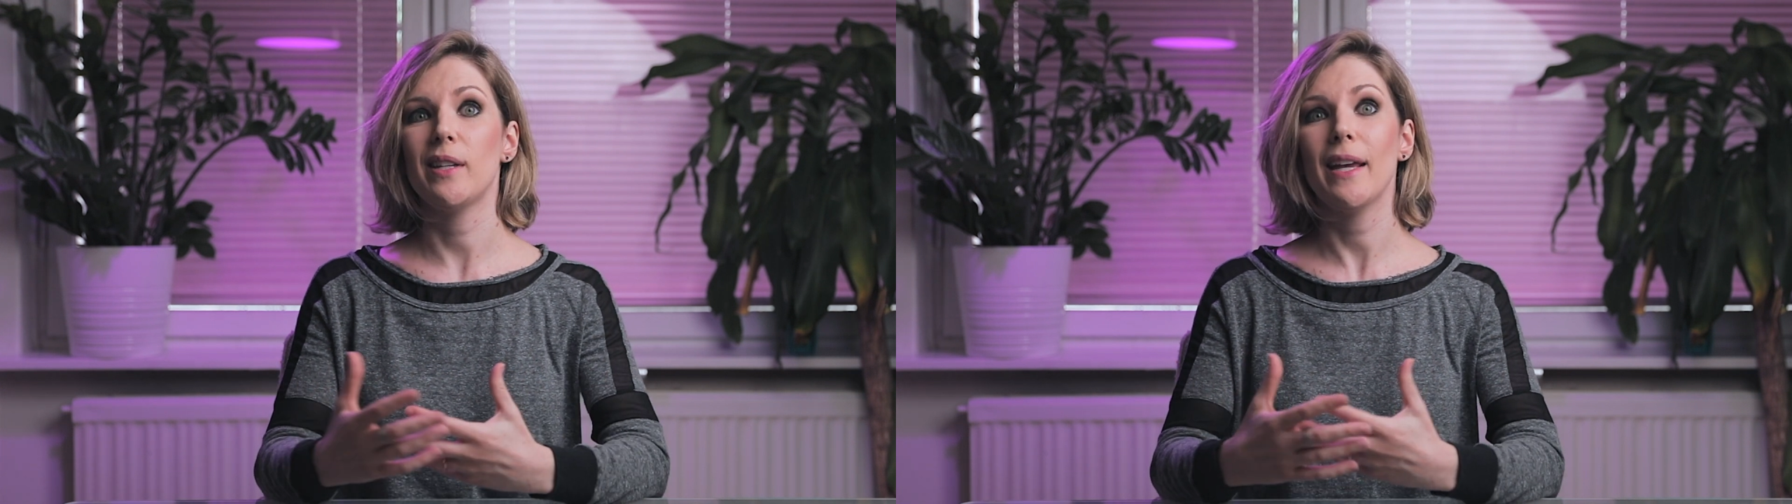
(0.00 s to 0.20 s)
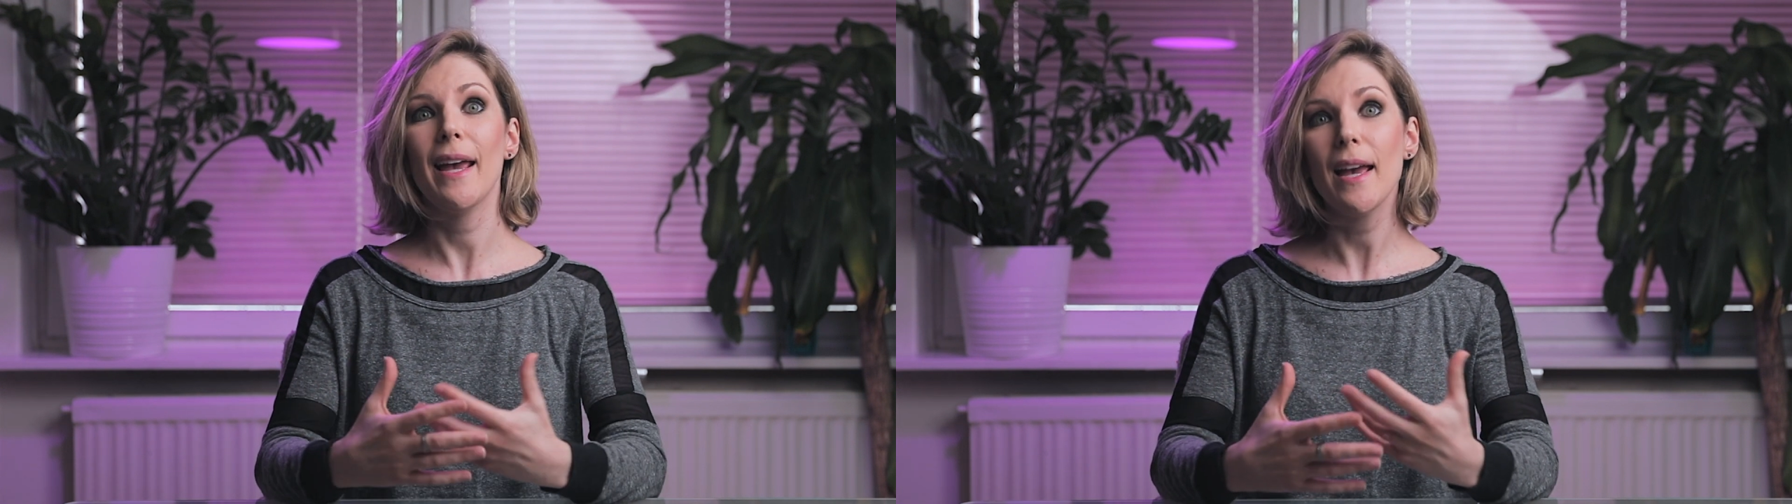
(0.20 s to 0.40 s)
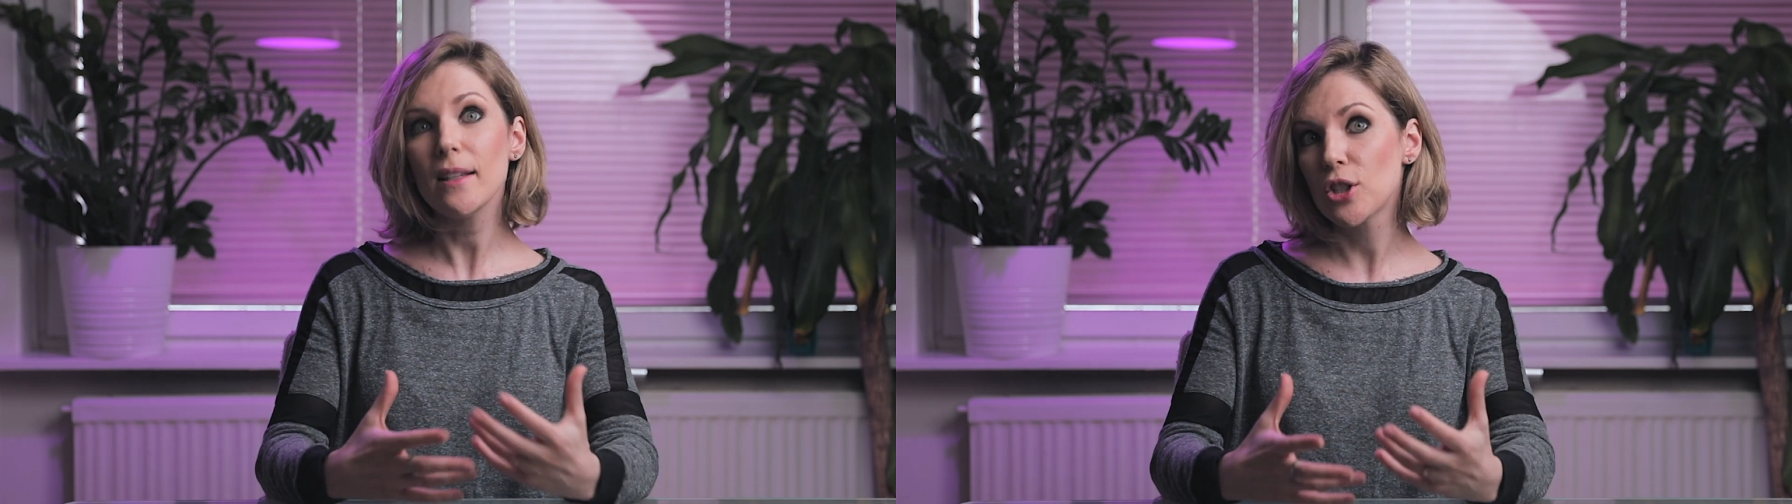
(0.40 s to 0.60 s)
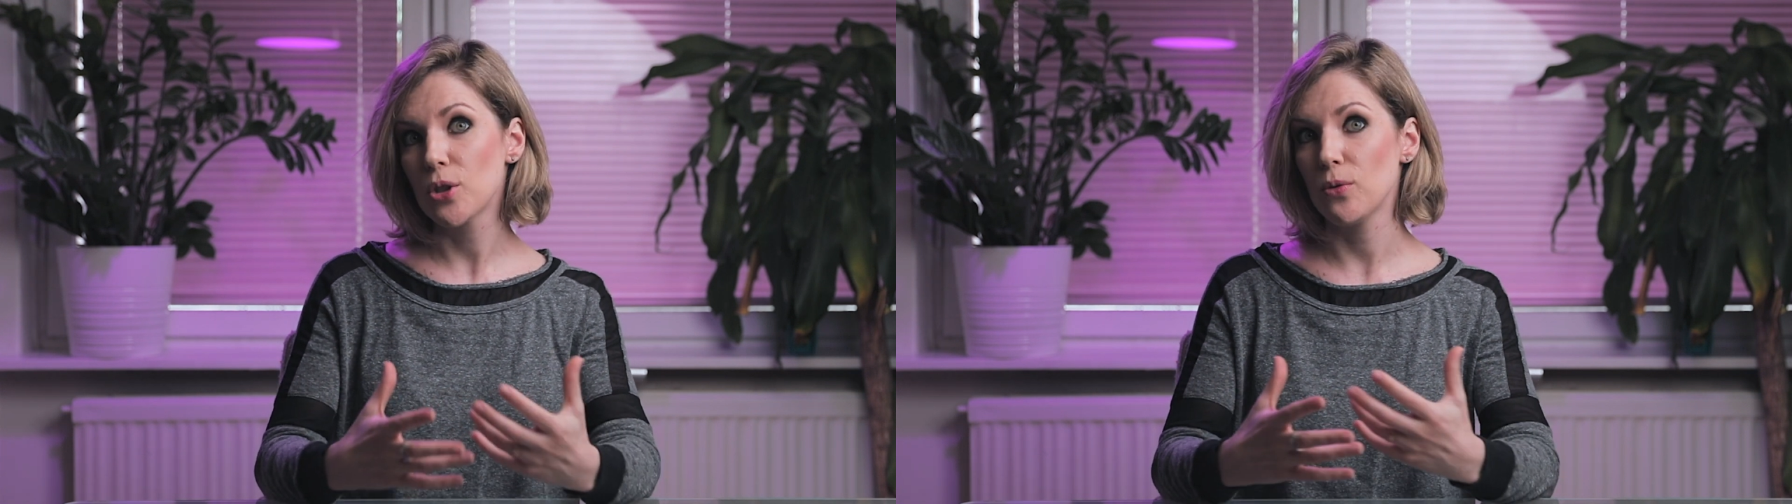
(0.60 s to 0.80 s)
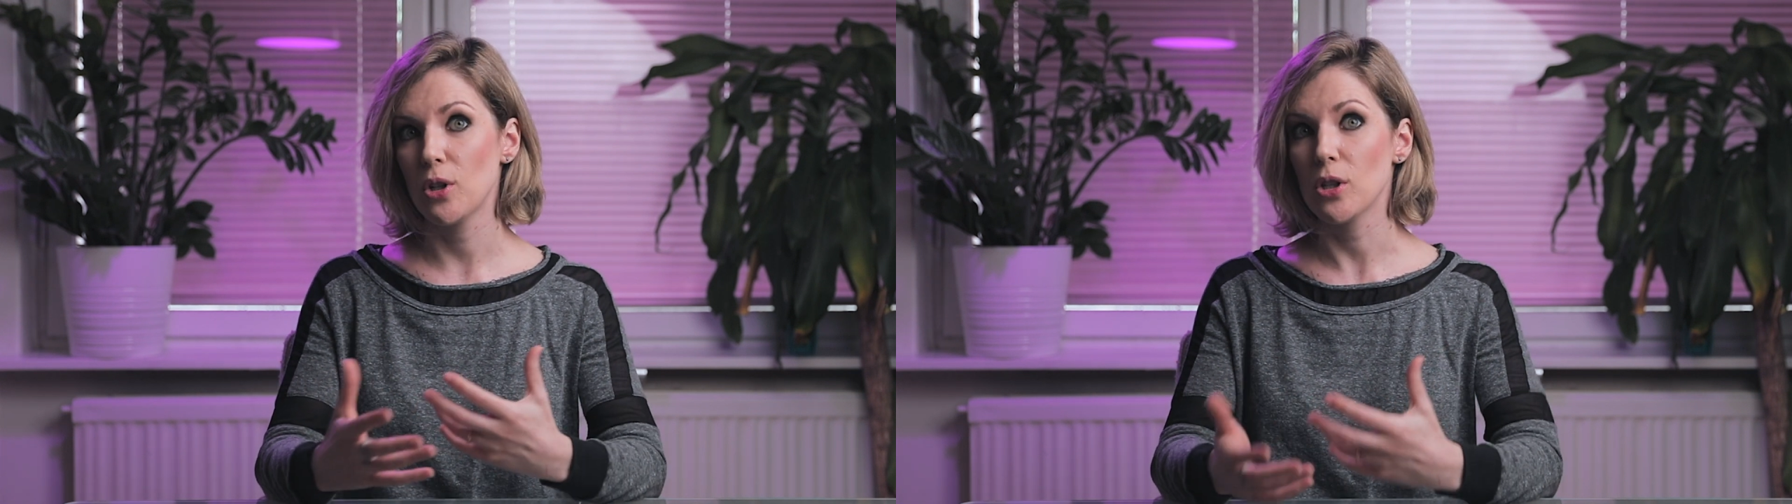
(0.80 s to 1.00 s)
can't
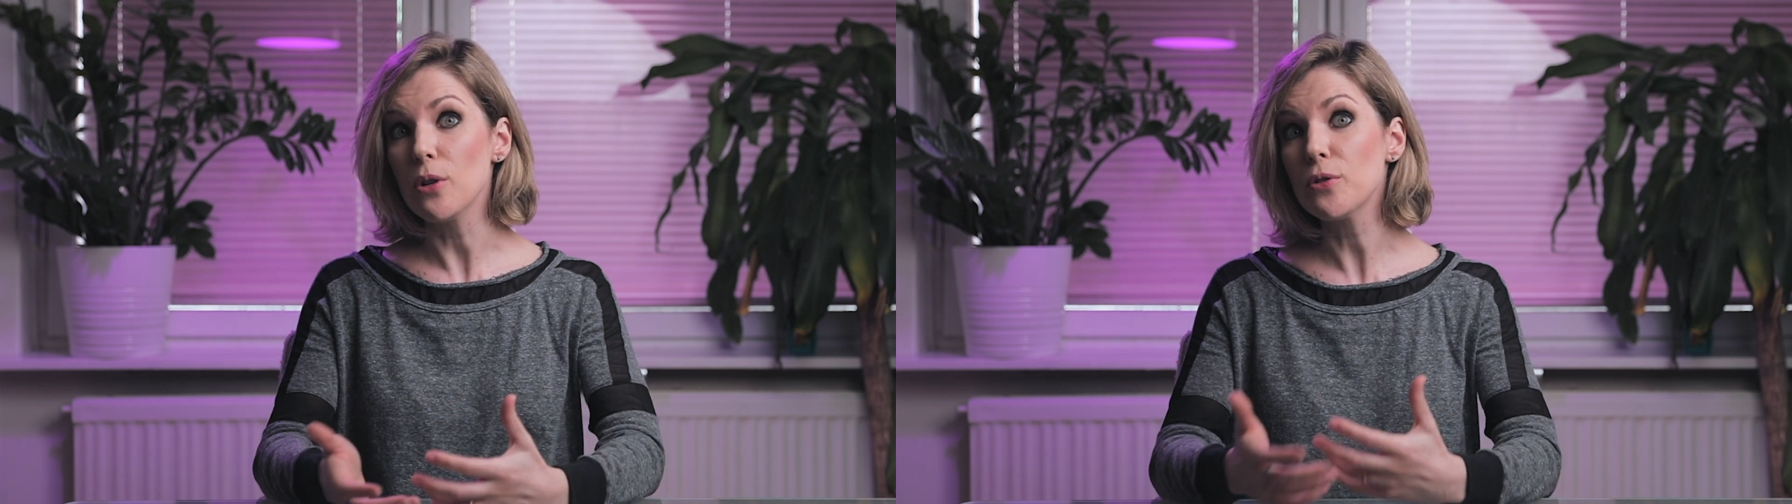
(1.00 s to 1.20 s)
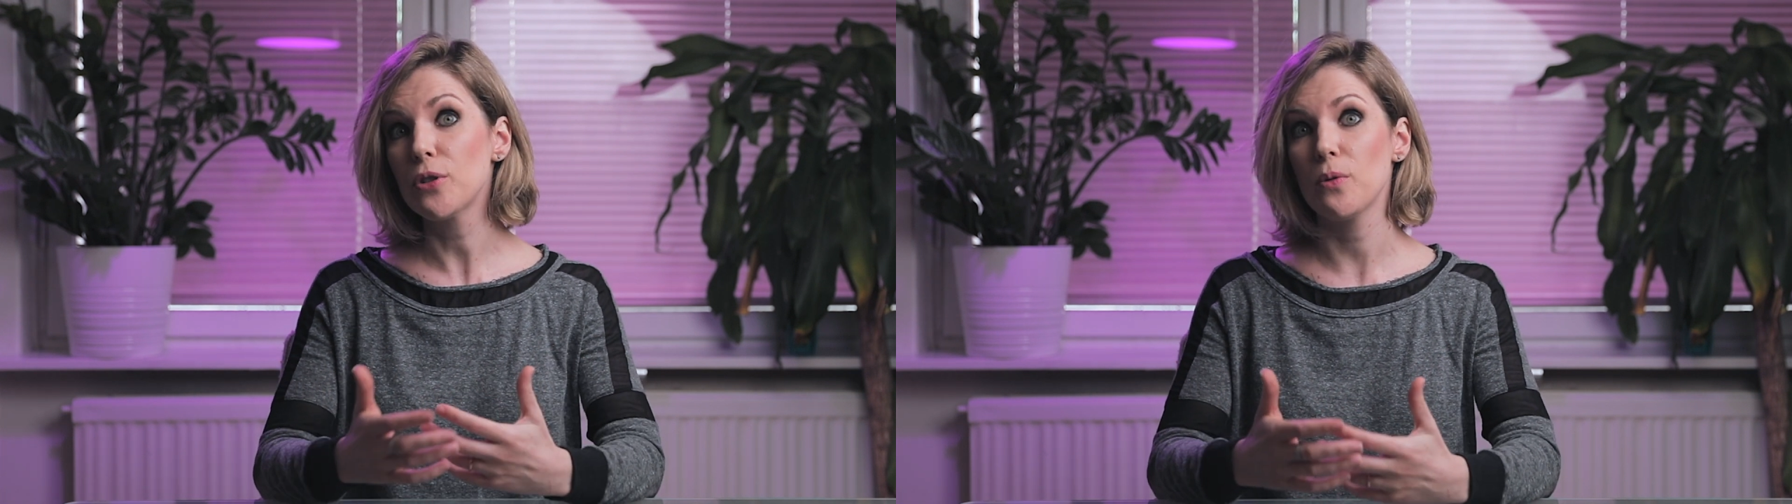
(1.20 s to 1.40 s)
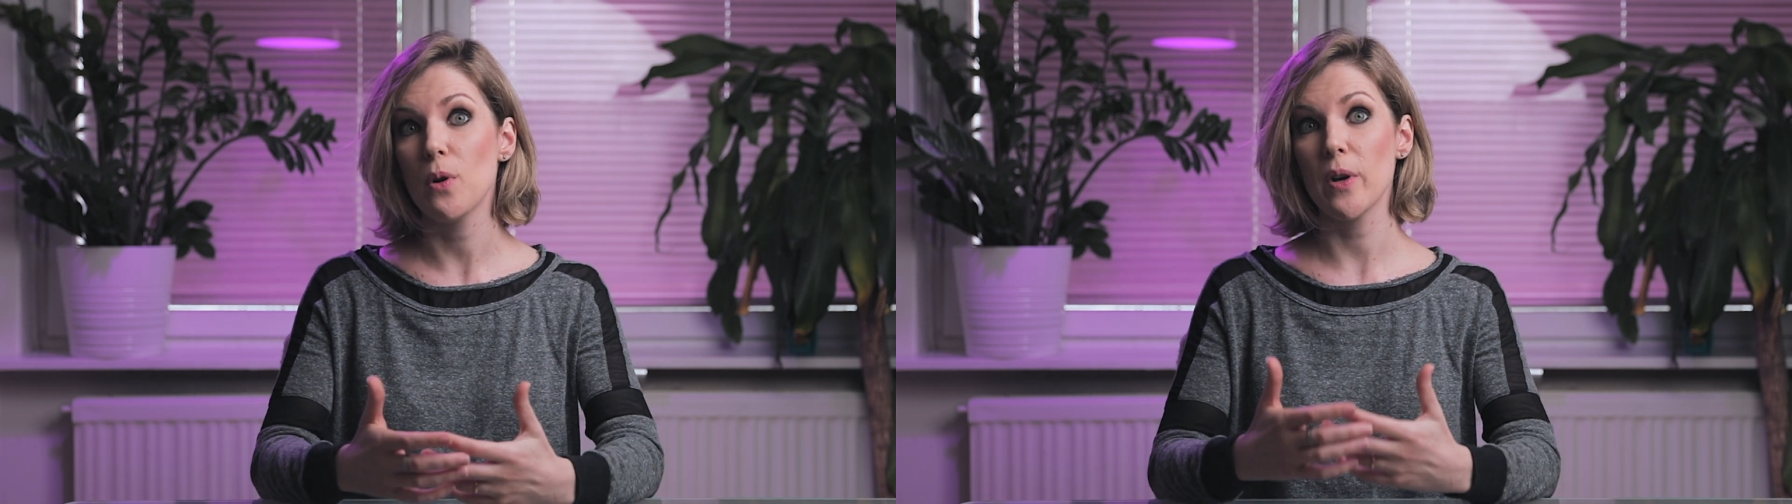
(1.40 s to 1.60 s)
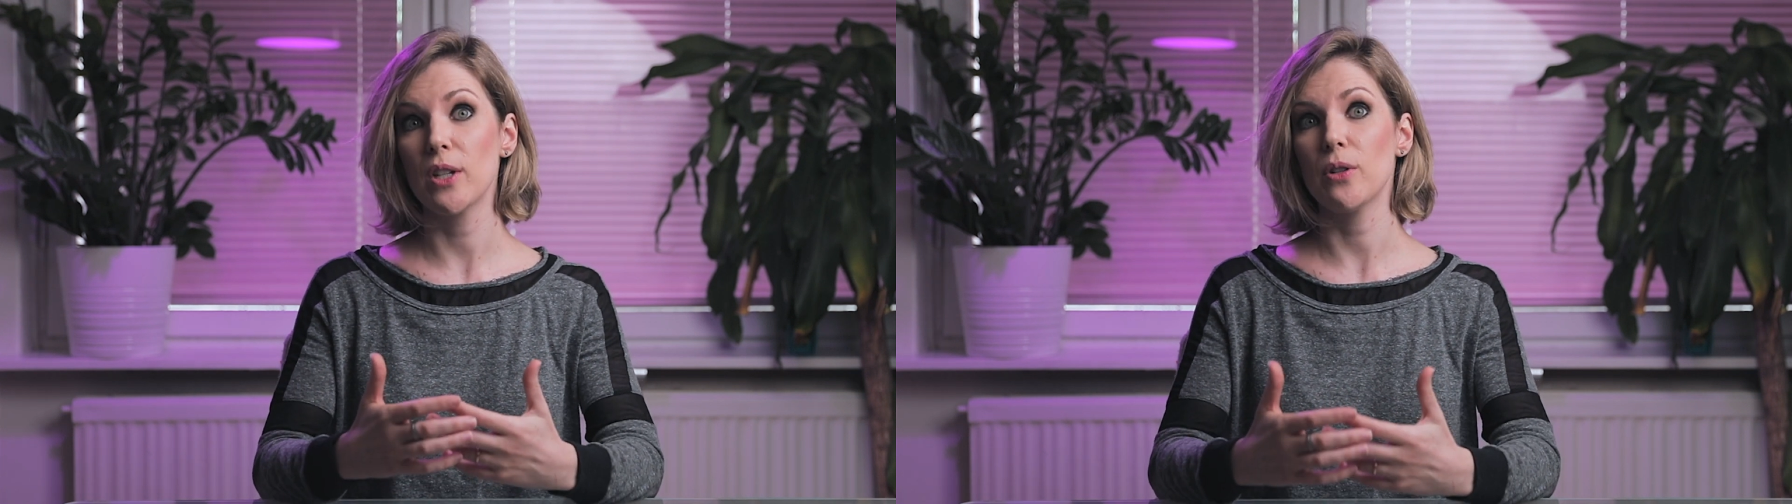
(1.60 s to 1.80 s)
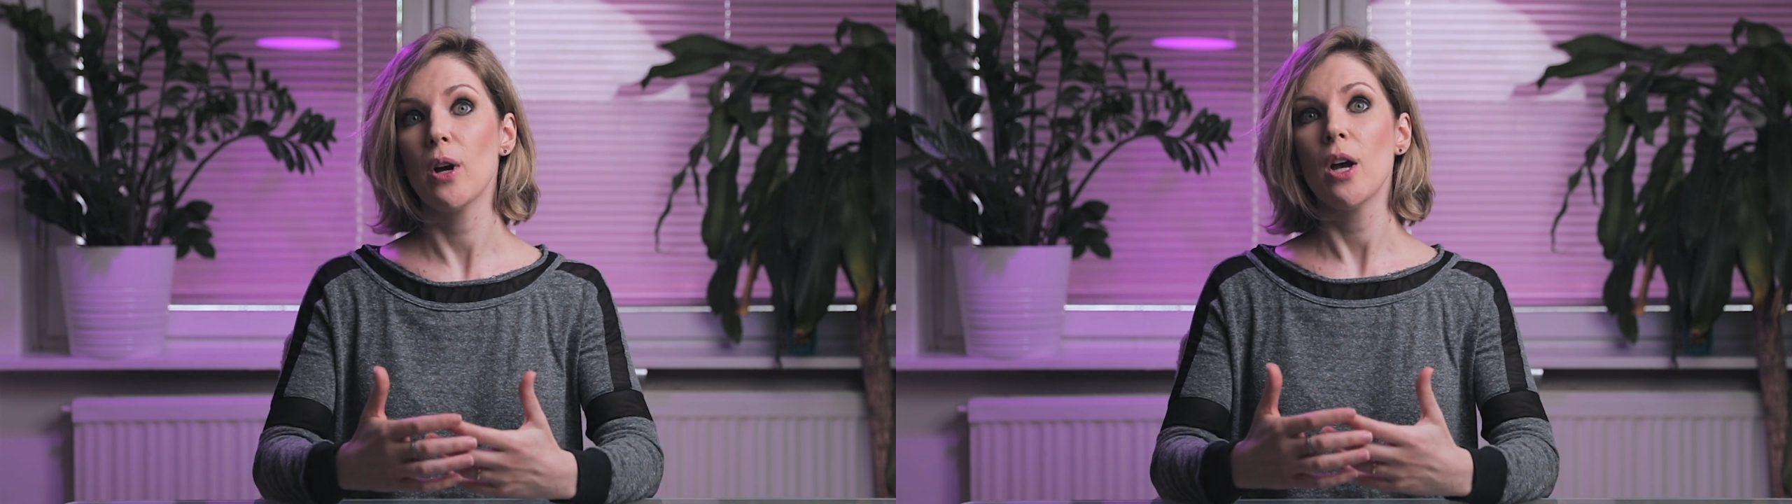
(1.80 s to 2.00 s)
shoot close to a window,